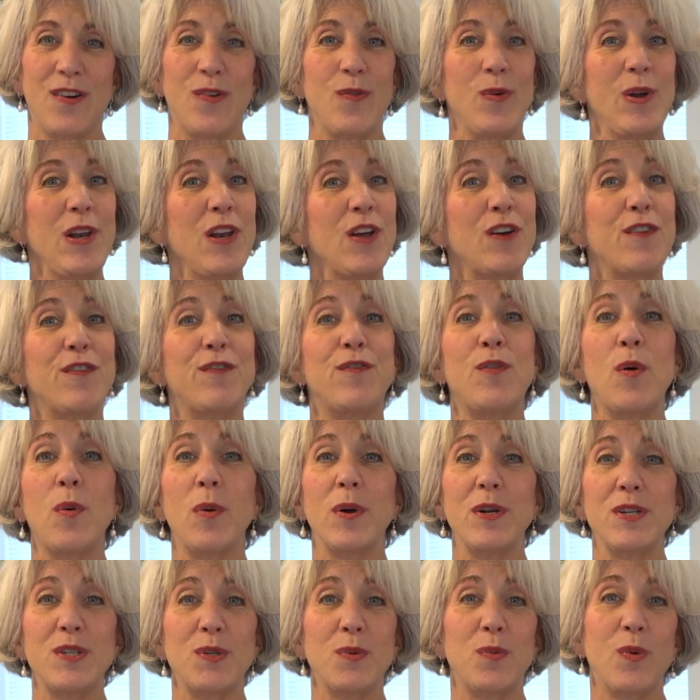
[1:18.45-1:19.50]
We look
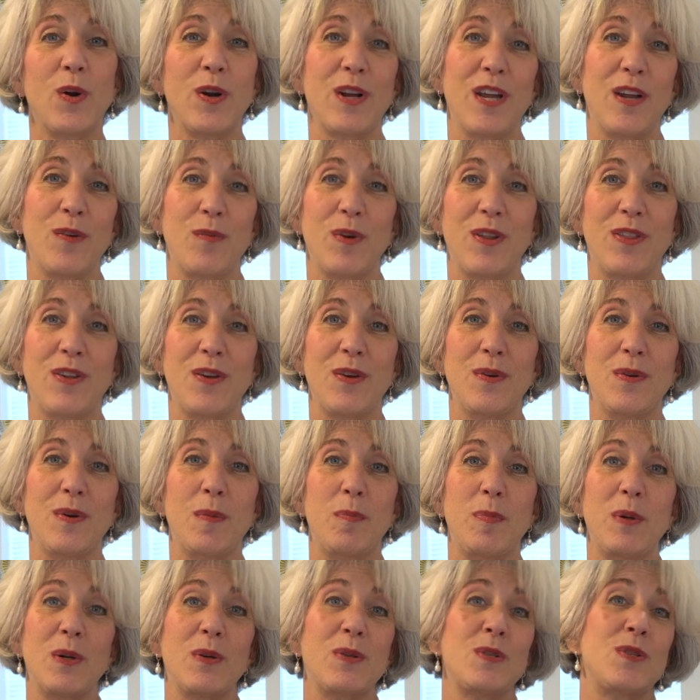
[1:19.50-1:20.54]
forward to working with you to
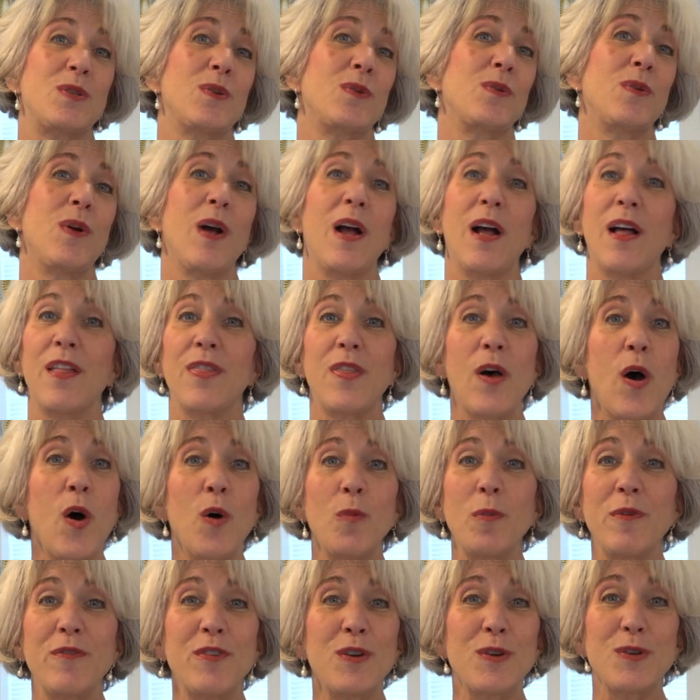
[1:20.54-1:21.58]
build you the
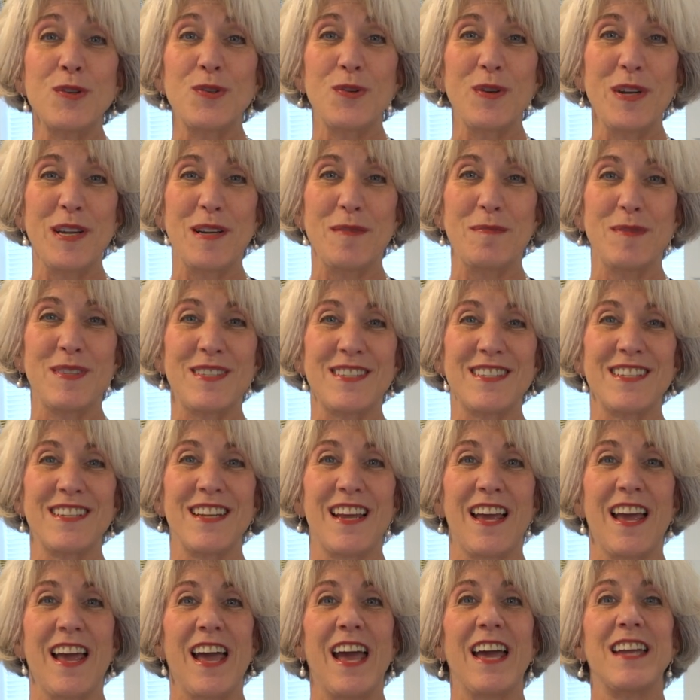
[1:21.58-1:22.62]
home of your dreams
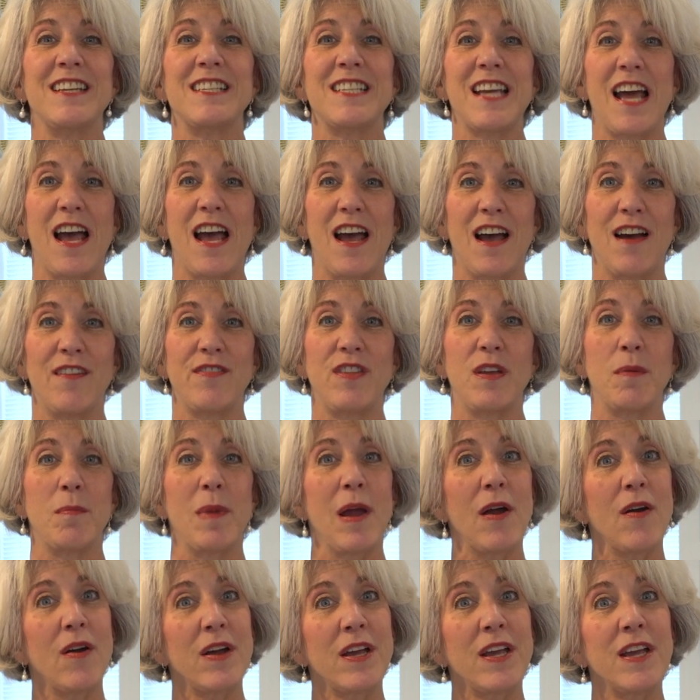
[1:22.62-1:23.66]
and to have the
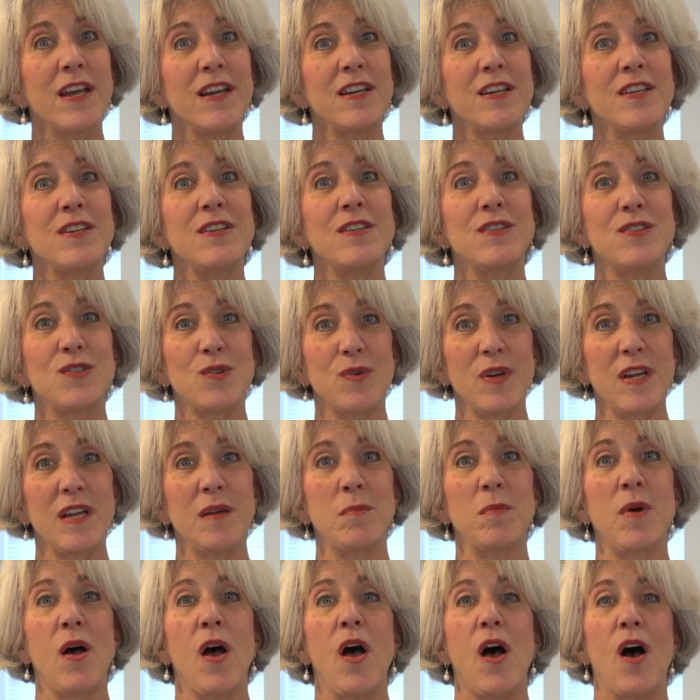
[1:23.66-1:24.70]
American
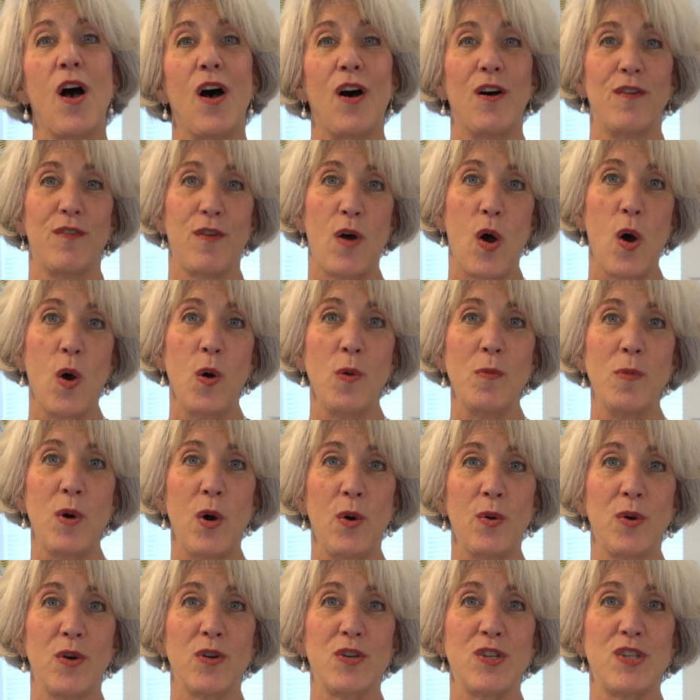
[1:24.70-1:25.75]
dream of home
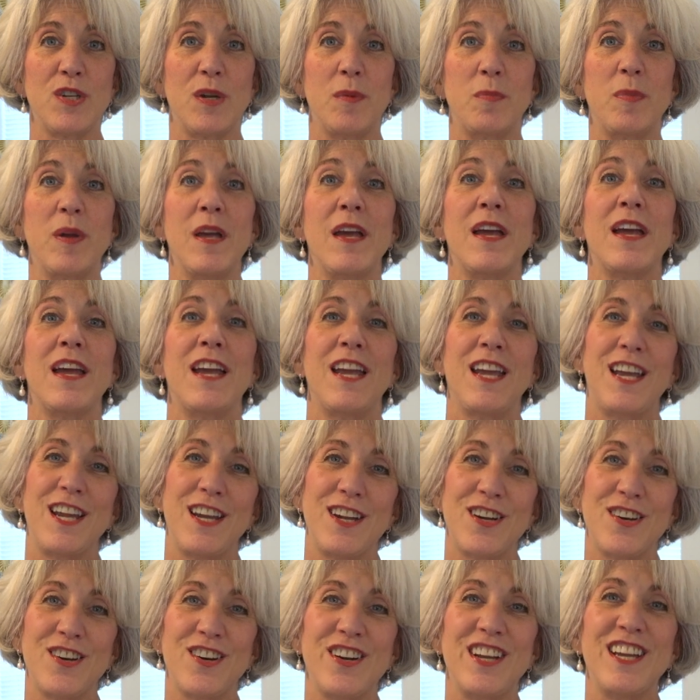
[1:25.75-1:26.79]
ownership
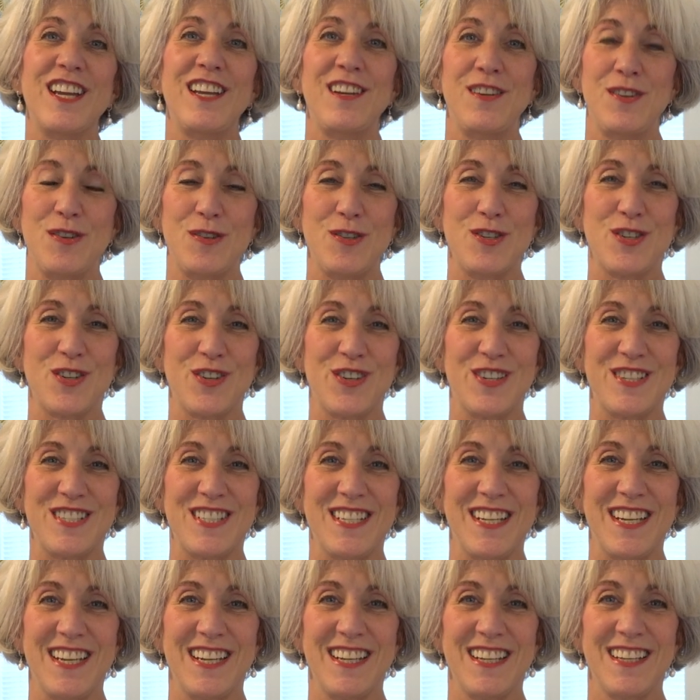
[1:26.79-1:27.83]
here in New
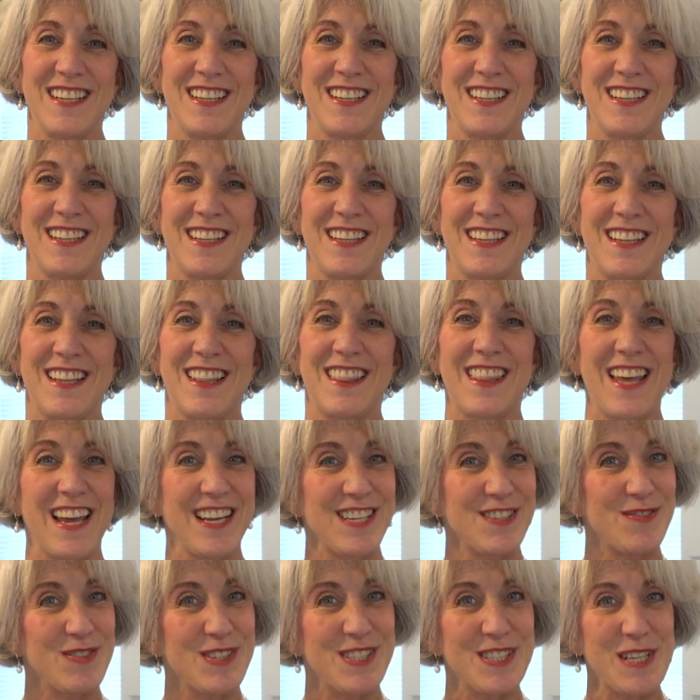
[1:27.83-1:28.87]
Jersey.
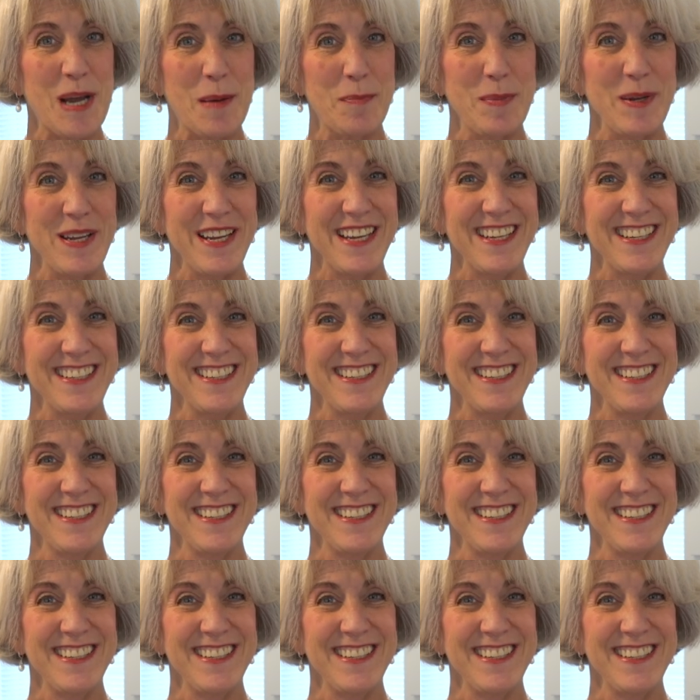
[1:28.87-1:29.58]
Thanks for stopping in.